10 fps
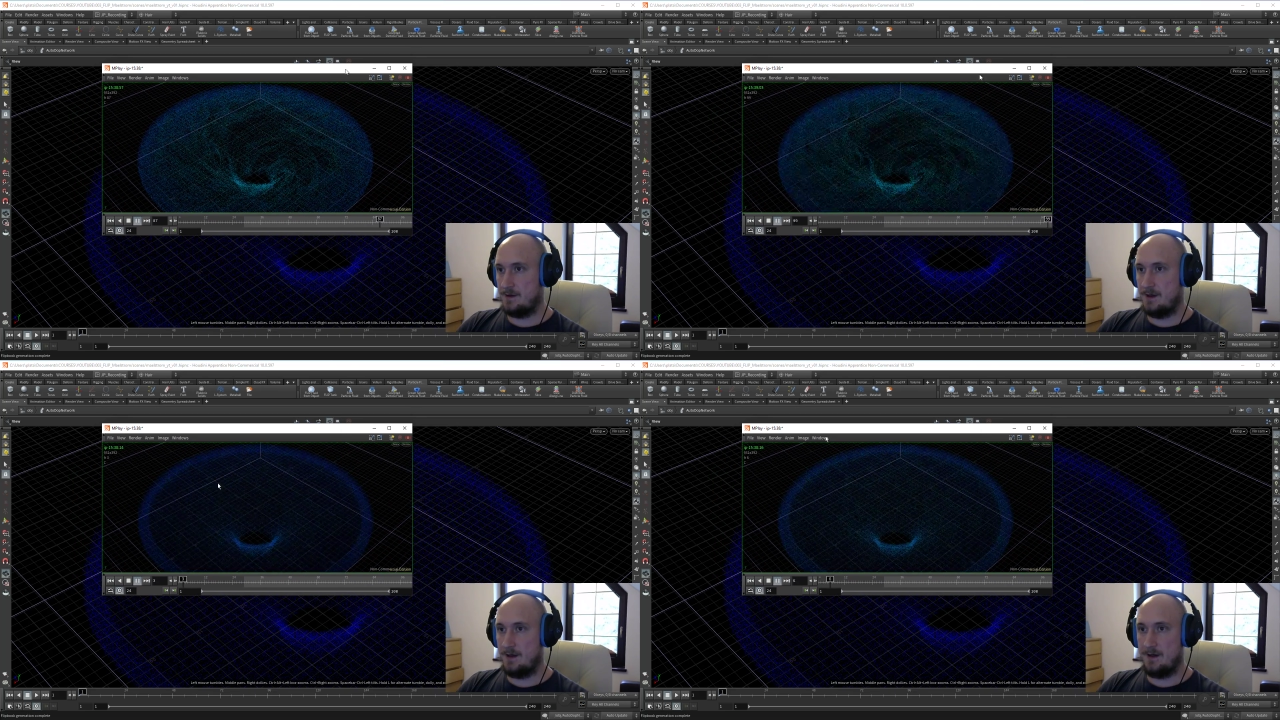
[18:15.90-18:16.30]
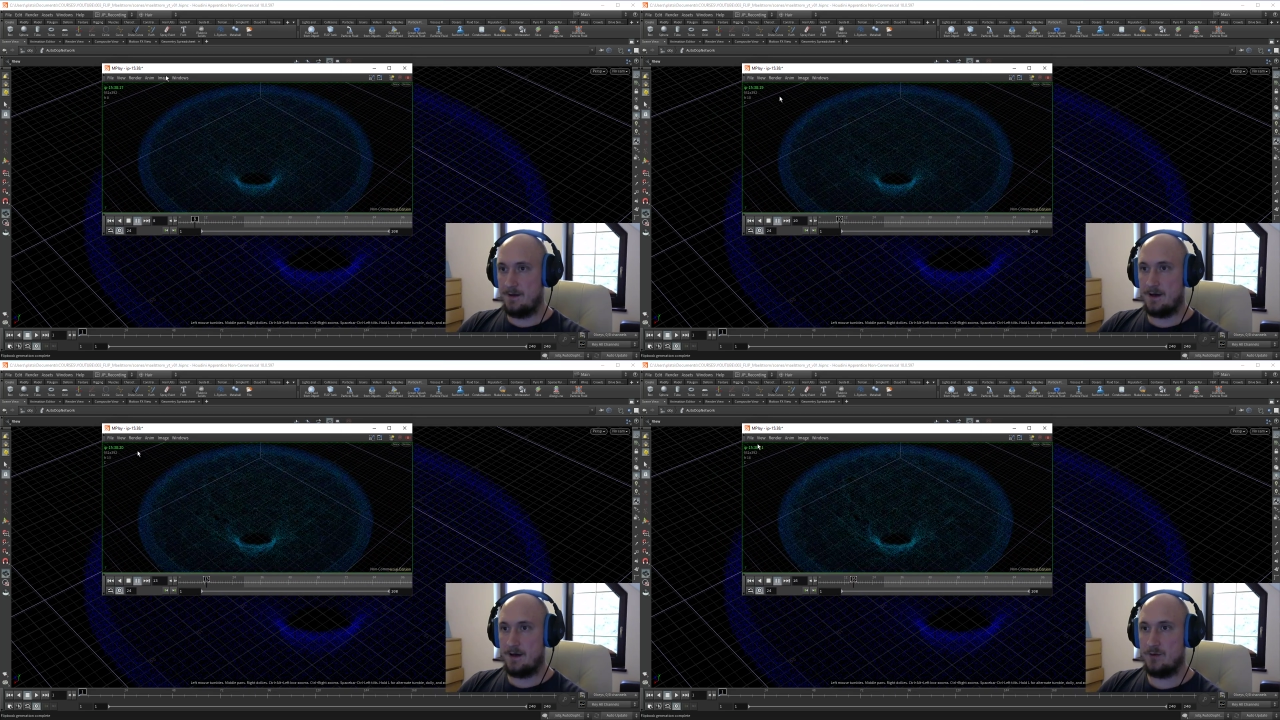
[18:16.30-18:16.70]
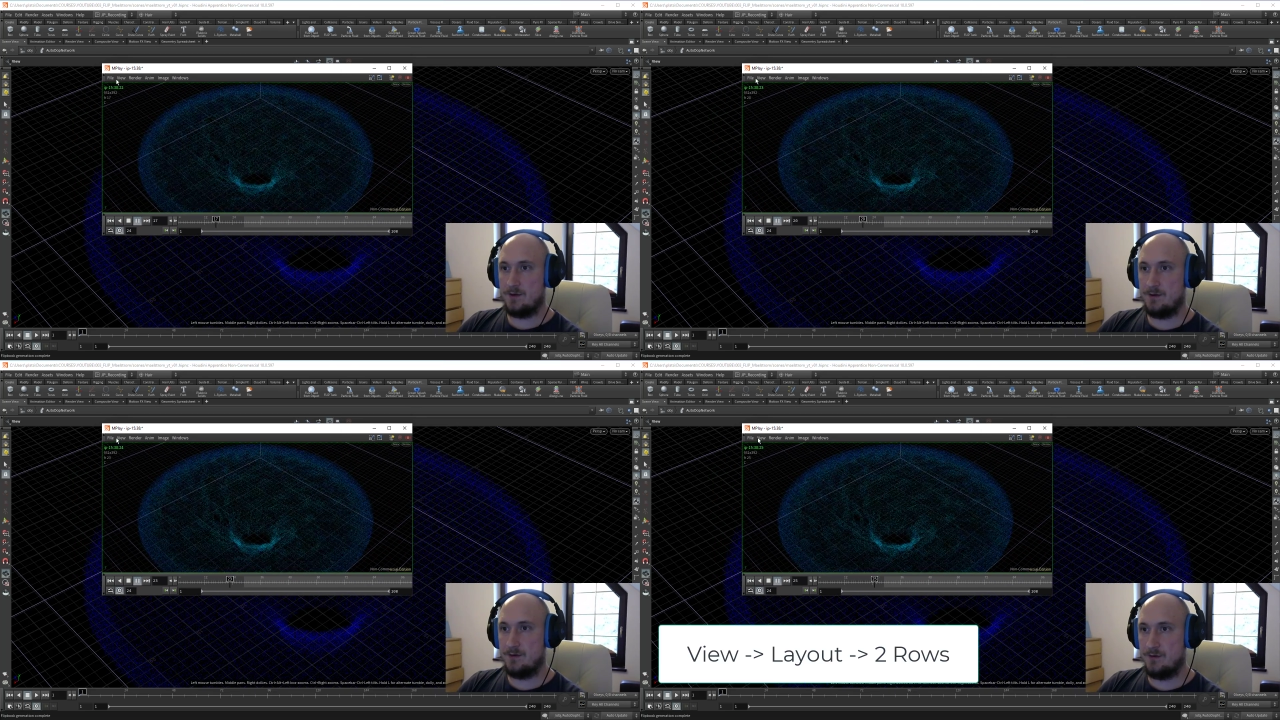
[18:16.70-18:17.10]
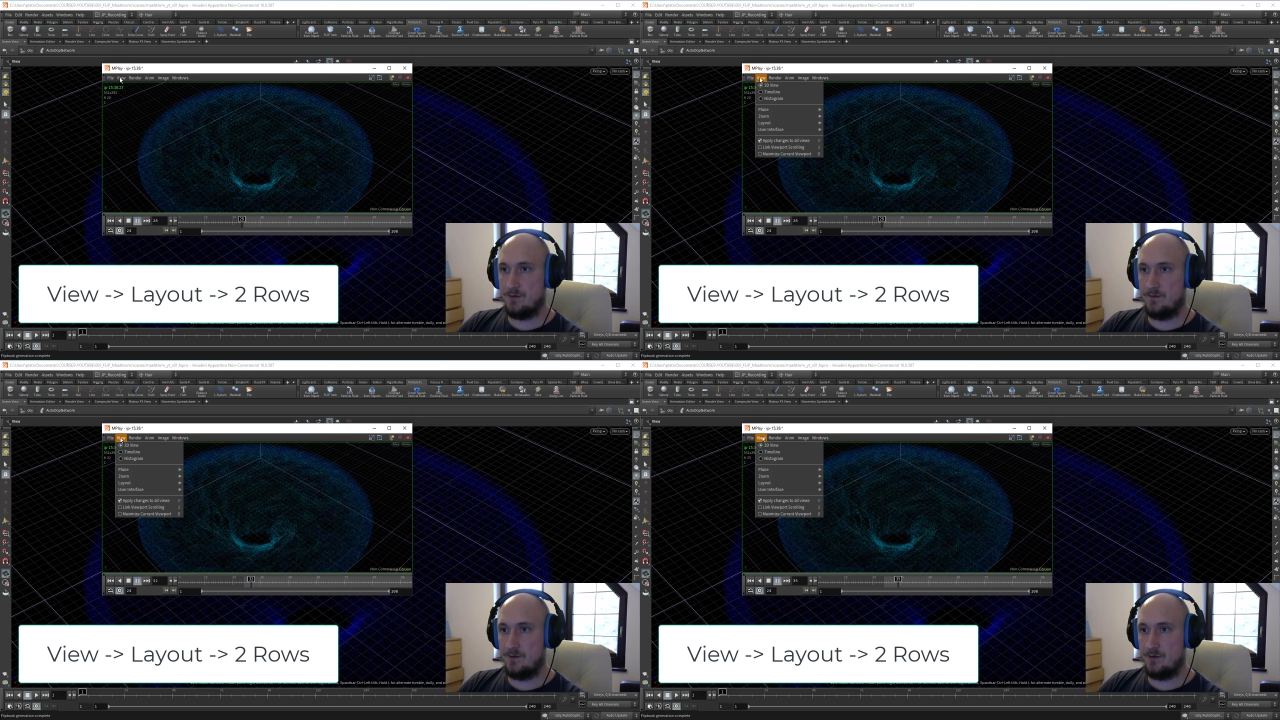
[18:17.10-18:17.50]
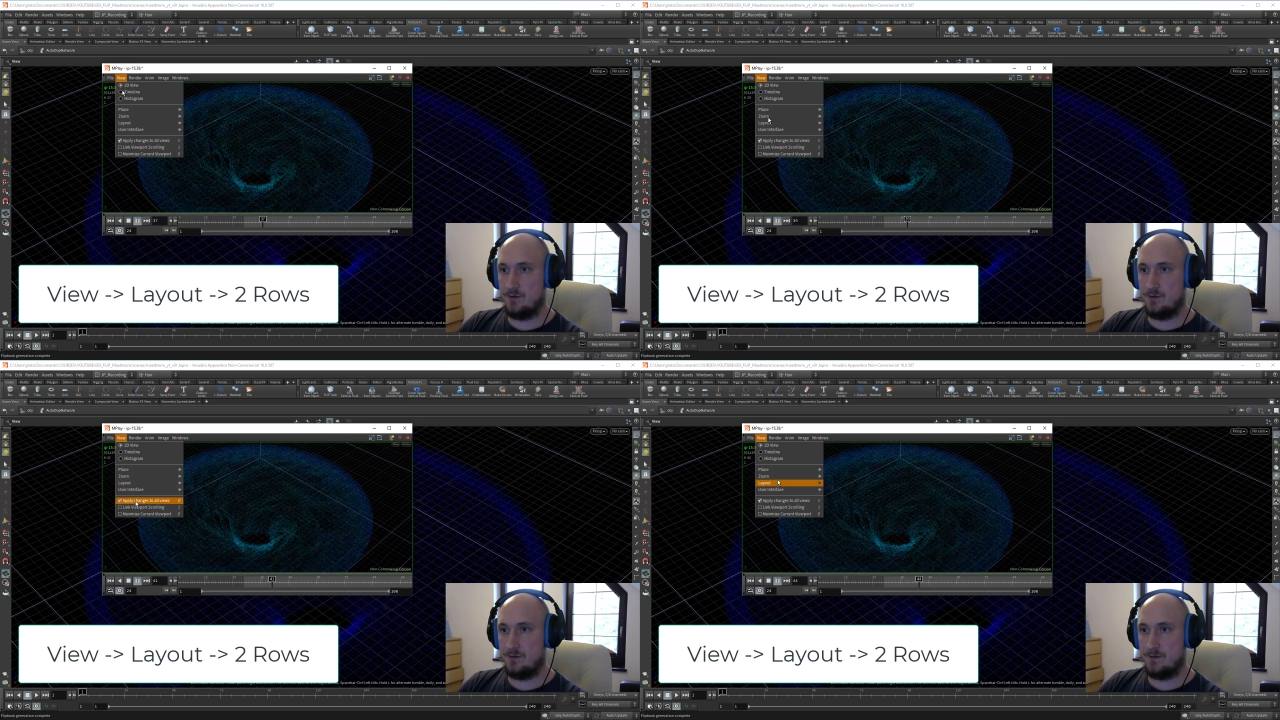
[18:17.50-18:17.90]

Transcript: And I will do view